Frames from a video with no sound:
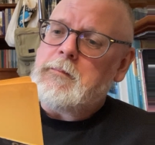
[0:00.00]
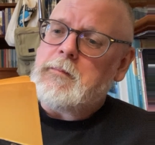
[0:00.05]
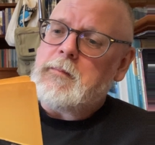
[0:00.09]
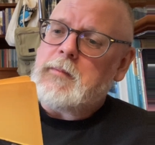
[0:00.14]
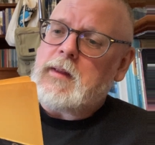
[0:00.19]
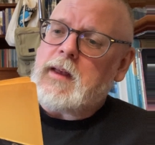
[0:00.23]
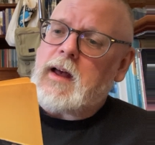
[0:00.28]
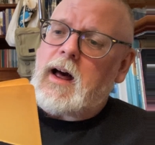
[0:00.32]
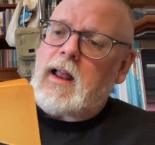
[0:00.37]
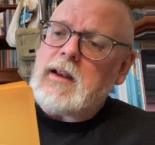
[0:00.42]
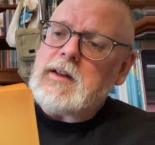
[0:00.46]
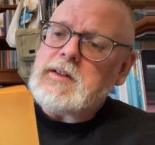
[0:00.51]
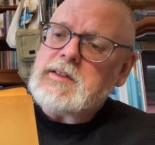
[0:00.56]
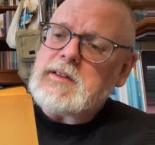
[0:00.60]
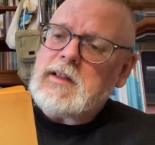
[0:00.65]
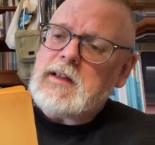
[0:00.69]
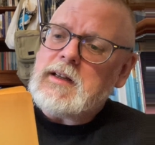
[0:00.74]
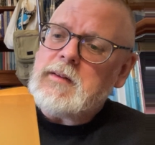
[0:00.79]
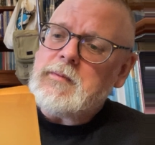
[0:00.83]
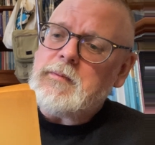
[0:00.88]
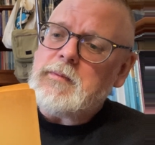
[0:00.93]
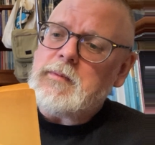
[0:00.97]

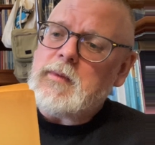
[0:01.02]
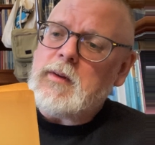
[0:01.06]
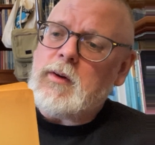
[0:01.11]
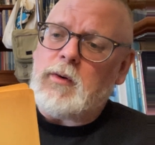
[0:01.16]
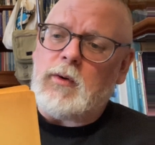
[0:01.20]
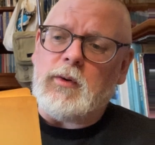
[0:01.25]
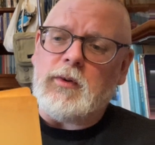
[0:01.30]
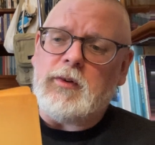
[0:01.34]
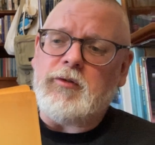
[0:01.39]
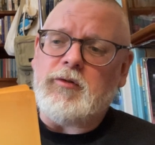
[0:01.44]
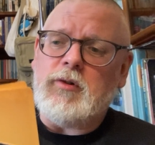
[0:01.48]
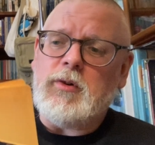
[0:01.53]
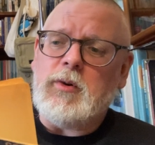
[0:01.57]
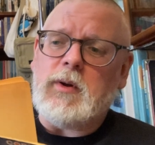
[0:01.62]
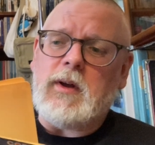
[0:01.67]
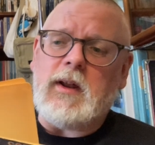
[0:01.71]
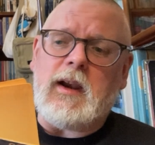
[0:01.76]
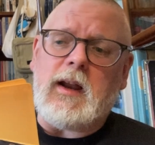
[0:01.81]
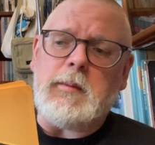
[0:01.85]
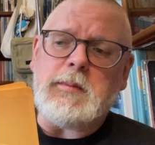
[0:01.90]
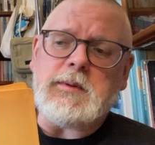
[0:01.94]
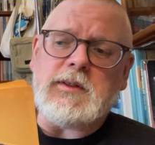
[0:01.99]
callously or through
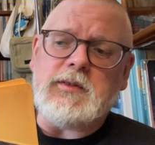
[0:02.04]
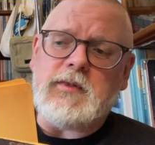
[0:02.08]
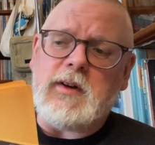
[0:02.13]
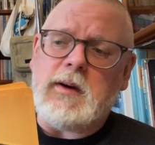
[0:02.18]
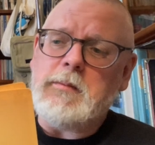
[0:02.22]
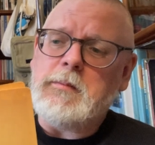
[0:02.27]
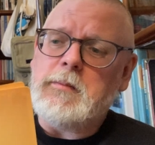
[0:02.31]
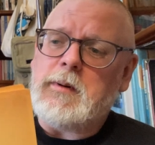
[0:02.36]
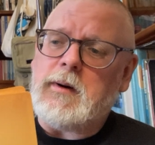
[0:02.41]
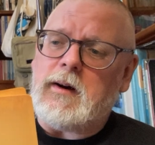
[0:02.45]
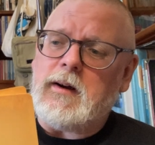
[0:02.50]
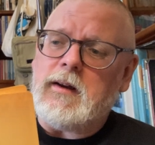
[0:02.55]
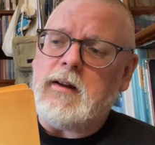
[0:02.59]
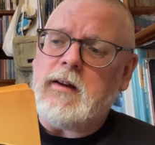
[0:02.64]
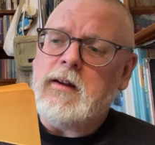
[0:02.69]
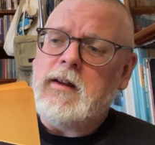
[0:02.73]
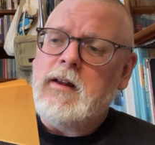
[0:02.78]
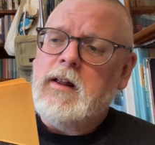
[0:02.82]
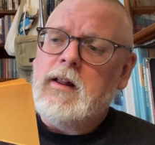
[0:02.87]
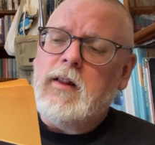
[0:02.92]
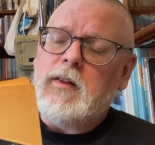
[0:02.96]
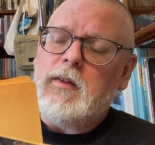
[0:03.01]
collapse of empire,
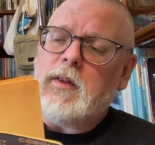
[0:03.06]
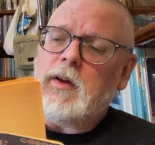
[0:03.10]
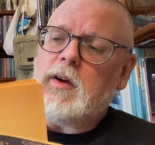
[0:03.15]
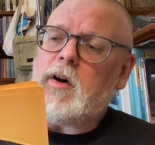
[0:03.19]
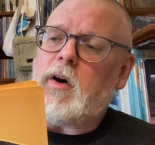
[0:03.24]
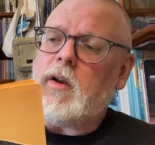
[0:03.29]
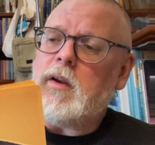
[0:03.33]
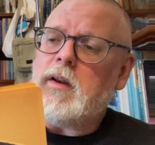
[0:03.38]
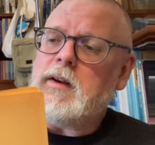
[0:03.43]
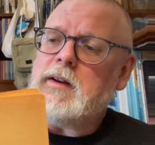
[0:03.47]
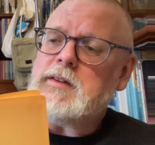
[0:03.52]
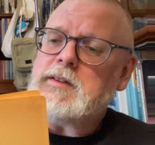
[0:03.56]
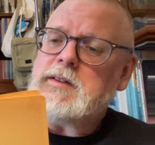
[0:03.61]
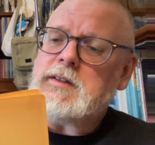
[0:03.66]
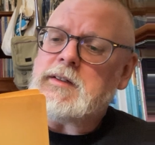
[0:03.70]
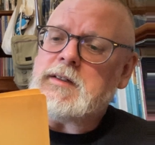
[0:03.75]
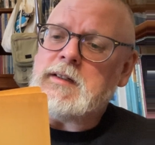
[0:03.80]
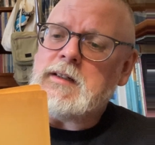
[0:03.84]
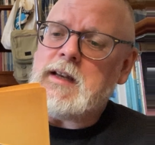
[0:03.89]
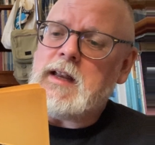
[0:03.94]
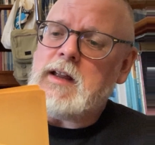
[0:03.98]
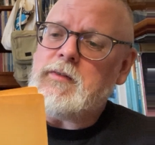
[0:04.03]
the colonists
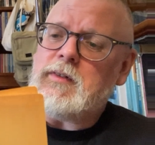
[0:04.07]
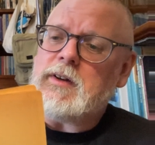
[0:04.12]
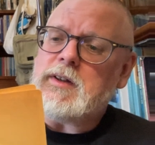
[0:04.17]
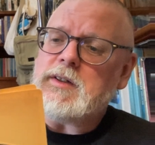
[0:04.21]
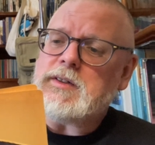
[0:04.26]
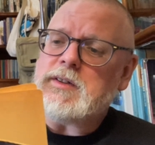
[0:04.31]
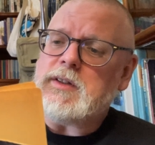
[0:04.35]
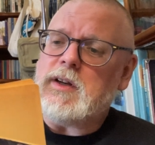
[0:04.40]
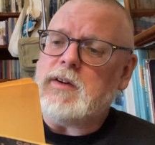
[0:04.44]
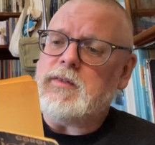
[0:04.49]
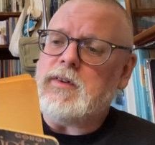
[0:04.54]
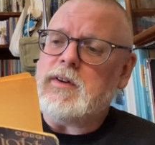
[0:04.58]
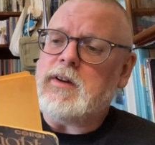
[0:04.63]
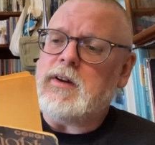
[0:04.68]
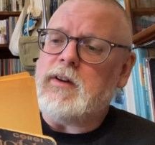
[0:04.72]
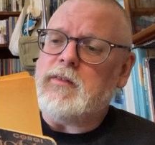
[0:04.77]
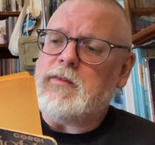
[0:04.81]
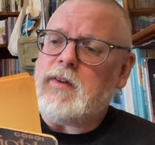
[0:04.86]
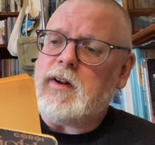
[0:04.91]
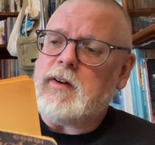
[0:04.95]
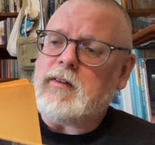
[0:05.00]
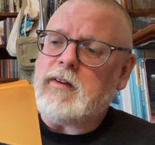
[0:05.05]
never discovered and
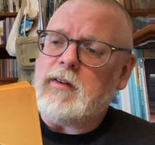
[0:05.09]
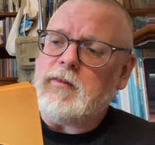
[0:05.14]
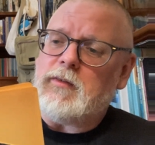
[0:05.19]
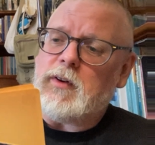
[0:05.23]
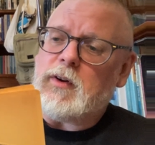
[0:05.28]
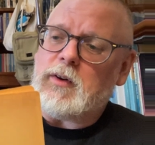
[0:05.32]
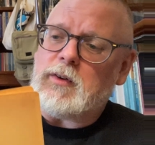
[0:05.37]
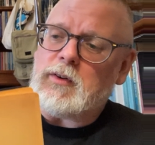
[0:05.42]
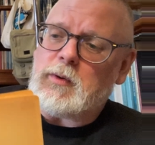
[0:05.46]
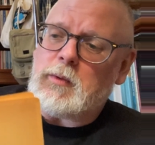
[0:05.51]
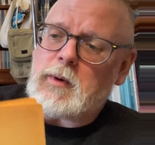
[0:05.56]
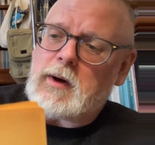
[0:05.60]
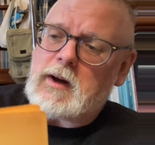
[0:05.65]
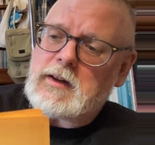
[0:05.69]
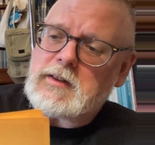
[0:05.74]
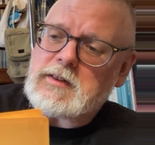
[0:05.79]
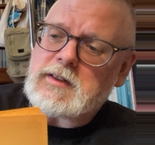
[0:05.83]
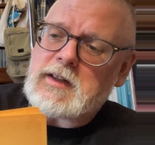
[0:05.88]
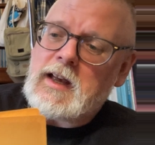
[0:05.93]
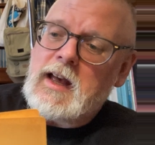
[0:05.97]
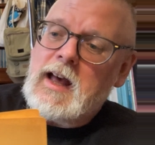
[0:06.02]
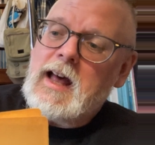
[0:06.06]
eventually forgot to
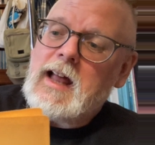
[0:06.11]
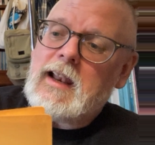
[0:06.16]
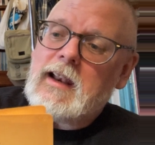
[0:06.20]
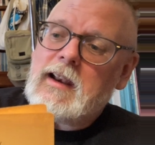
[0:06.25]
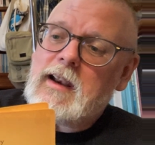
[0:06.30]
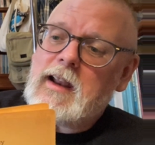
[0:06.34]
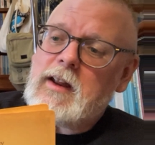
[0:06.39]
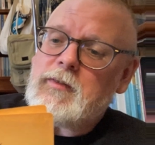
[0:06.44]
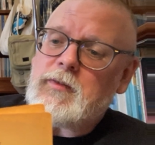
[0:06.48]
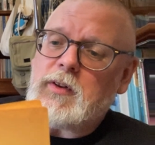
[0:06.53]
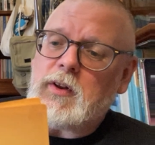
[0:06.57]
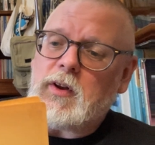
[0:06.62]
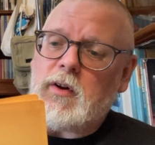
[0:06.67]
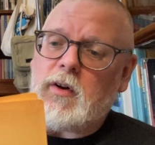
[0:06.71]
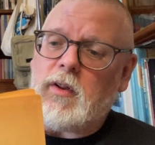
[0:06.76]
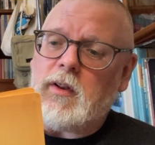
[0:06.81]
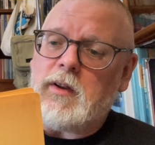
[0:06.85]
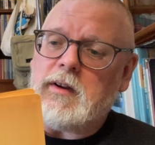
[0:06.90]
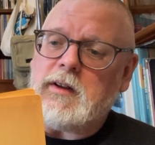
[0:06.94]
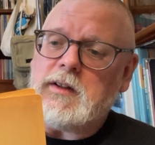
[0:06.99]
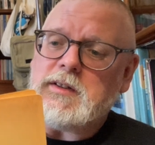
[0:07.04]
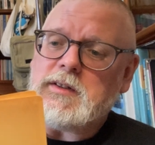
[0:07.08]
ask, left the
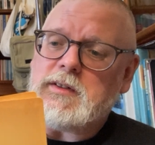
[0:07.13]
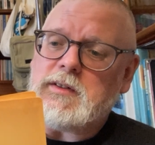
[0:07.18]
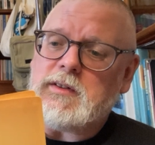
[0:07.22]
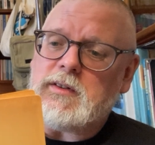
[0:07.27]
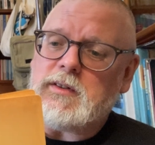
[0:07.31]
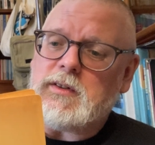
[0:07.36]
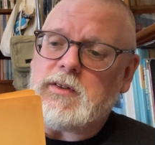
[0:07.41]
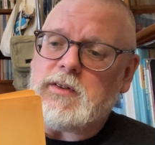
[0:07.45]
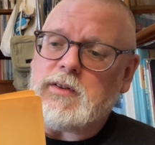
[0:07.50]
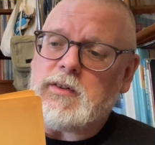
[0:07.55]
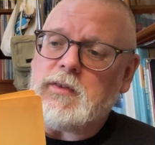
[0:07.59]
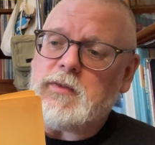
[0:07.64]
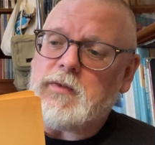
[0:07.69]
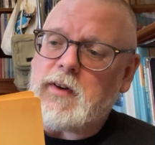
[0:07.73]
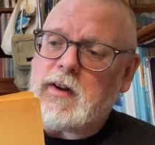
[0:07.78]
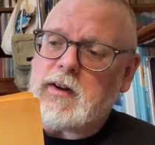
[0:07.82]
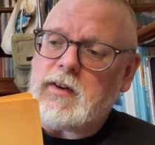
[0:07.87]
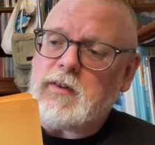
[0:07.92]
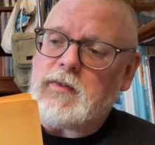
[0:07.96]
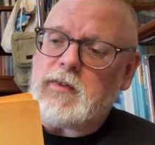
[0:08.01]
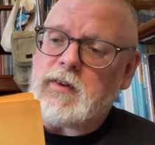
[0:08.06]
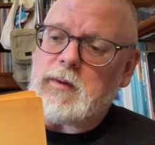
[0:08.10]
colonies to
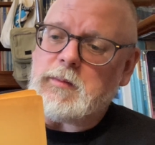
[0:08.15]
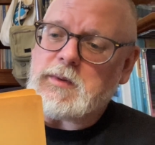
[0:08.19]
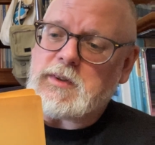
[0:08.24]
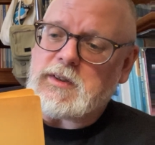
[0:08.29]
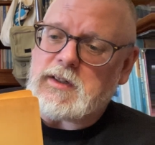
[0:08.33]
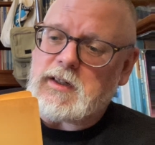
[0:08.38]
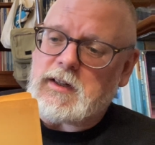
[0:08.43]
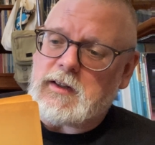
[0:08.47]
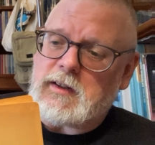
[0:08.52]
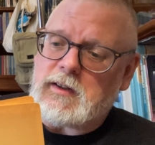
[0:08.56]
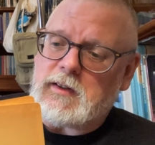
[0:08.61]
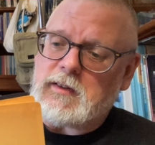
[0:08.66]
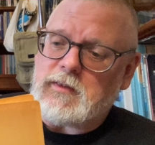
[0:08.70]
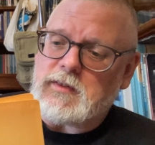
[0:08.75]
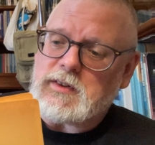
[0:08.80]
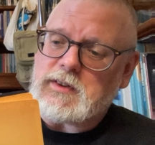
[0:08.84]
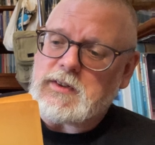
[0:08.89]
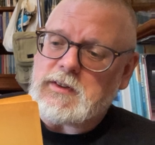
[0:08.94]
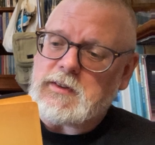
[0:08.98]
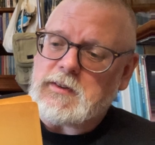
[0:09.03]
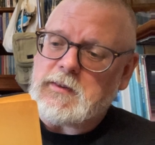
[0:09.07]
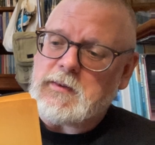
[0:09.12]
fend for
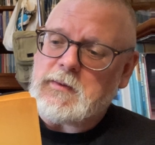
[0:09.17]
themselves.